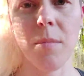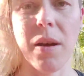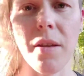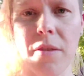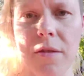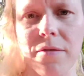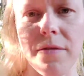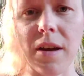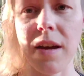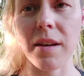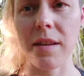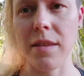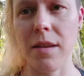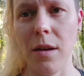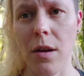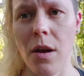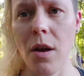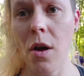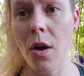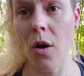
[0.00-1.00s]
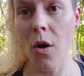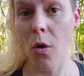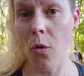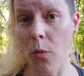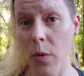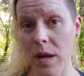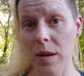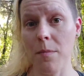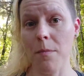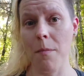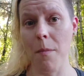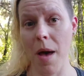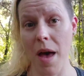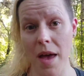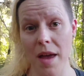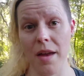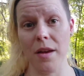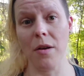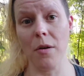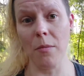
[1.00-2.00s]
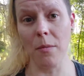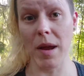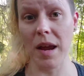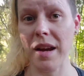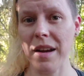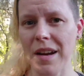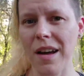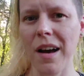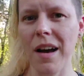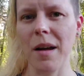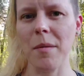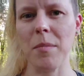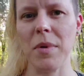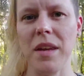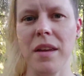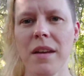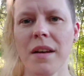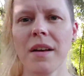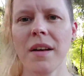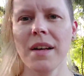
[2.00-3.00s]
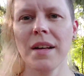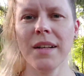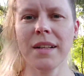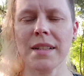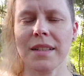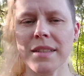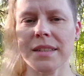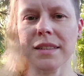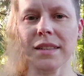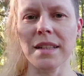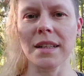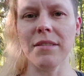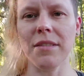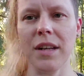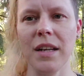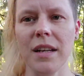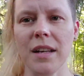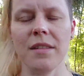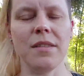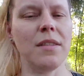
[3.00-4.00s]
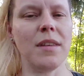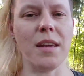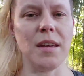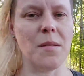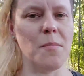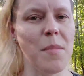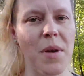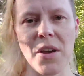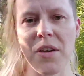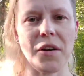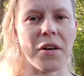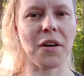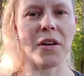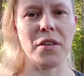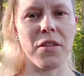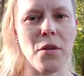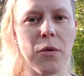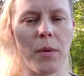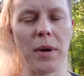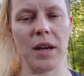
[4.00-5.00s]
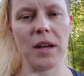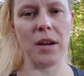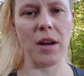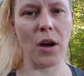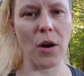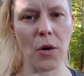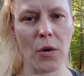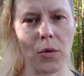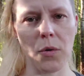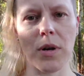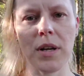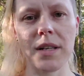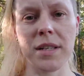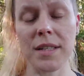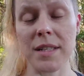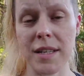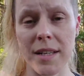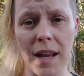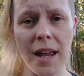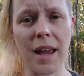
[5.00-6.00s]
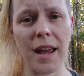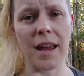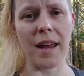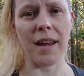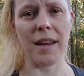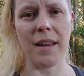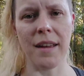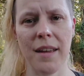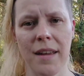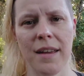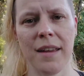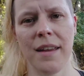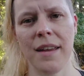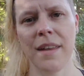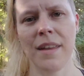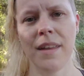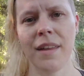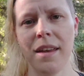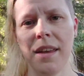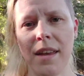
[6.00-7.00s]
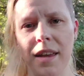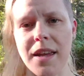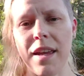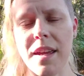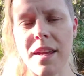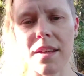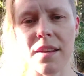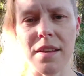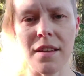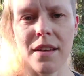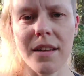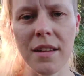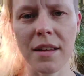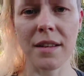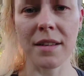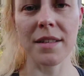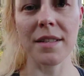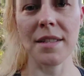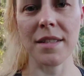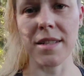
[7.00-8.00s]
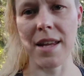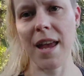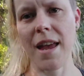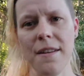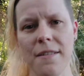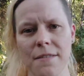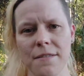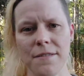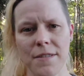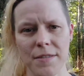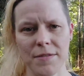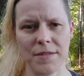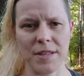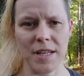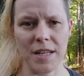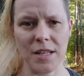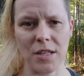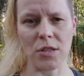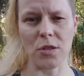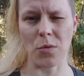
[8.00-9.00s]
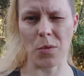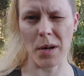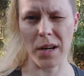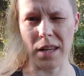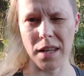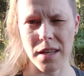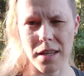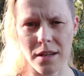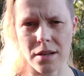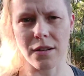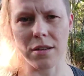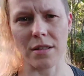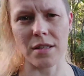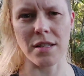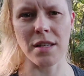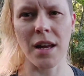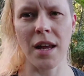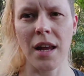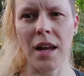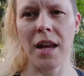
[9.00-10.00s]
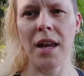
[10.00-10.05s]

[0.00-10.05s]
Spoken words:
about the fact that we may or may not be living in the America that we know today in 10, 15, 20 years.